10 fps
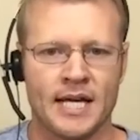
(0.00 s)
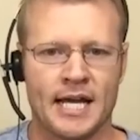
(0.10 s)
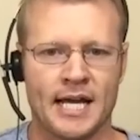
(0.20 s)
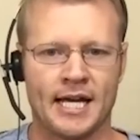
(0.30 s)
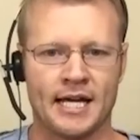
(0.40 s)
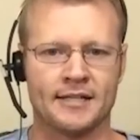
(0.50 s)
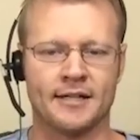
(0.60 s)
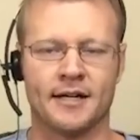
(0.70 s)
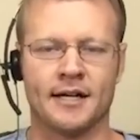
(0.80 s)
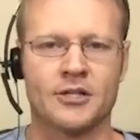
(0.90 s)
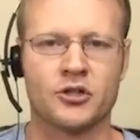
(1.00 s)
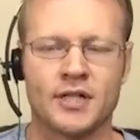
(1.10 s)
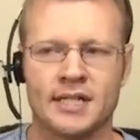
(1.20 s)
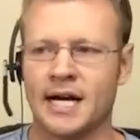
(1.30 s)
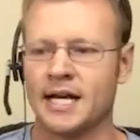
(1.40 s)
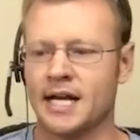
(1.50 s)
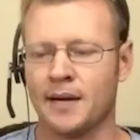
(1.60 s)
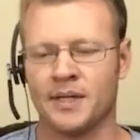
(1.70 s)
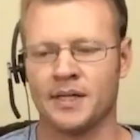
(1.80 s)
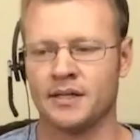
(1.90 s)
And, uh, and so I did that. I
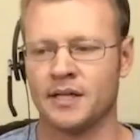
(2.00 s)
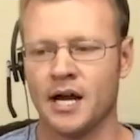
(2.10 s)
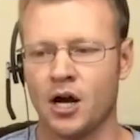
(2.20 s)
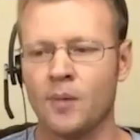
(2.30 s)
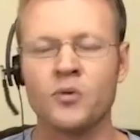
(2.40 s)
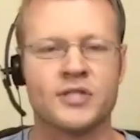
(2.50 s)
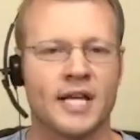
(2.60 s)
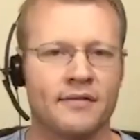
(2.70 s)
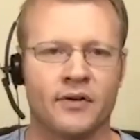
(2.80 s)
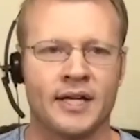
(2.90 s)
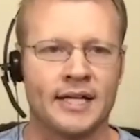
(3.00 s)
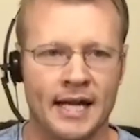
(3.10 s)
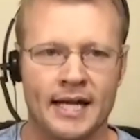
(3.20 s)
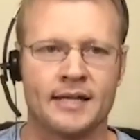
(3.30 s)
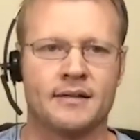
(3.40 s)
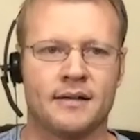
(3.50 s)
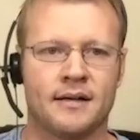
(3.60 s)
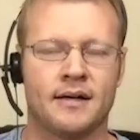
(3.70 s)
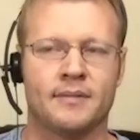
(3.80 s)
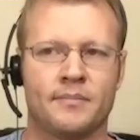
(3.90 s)
mean, almost every day,
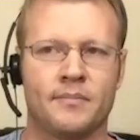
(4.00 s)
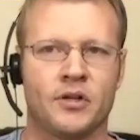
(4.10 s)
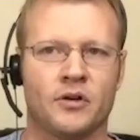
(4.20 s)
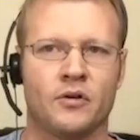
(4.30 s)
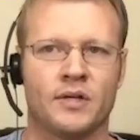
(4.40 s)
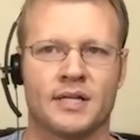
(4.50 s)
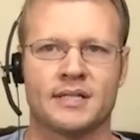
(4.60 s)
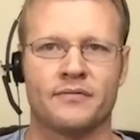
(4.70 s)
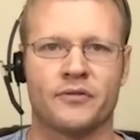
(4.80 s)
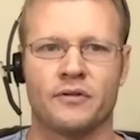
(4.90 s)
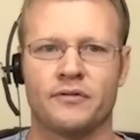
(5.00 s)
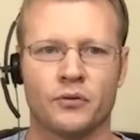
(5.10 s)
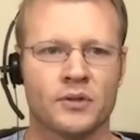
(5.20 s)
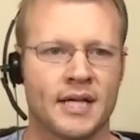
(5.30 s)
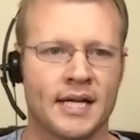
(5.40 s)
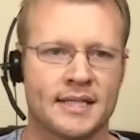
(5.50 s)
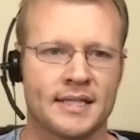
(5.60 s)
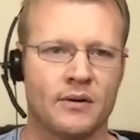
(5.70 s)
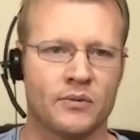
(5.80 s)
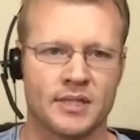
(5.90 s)
uh, you know, except for the full days that
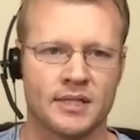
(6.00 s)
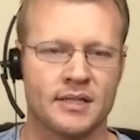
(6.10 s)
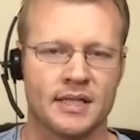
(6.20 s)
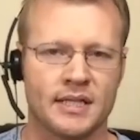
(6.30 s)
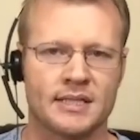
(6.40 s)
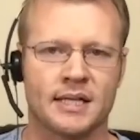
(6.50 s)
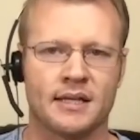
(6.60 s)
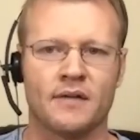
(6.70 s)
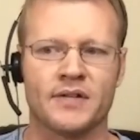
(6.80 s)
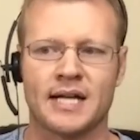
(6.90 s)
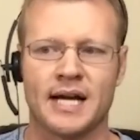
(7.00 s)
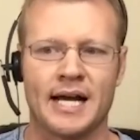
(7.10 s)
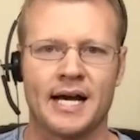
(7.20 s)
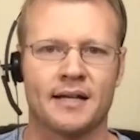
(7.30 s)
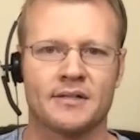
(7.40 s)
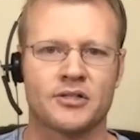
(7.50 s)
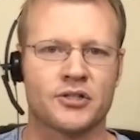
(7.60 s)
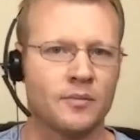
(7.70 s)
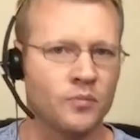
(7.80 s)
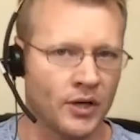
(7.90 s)
I was in inside the office, I had
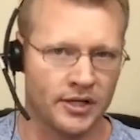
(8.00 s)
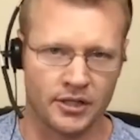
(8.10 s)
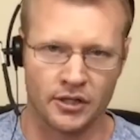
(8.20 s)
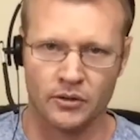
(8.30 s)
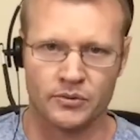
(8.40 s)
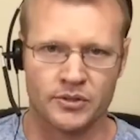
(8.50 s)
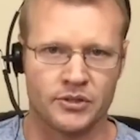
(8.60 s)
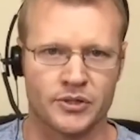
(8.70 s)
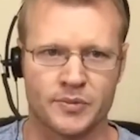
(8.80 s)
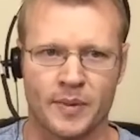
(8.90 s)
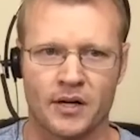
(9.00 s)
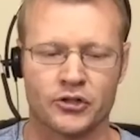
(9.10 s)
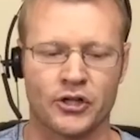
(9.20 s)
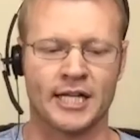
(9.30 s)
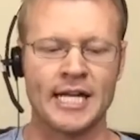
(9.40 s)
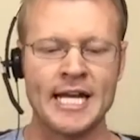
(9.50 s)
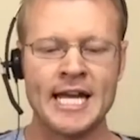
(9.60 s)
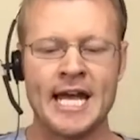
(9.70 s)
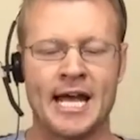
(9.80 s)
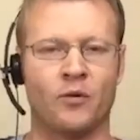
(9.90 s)
somewhere to go to do a spinal screening.
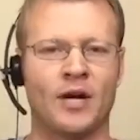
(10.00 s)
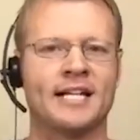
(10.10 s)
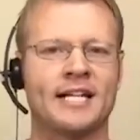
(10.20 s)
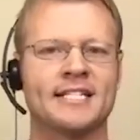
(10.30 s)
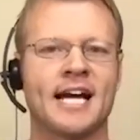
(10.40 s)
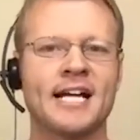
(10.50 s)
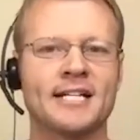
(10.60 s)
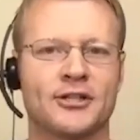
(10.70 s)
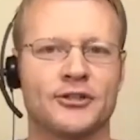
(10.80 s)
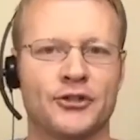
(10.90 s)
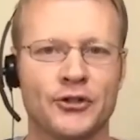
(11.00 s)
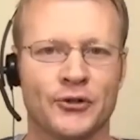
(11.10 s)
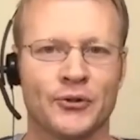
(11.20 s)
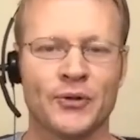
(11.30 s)
And what I decided to do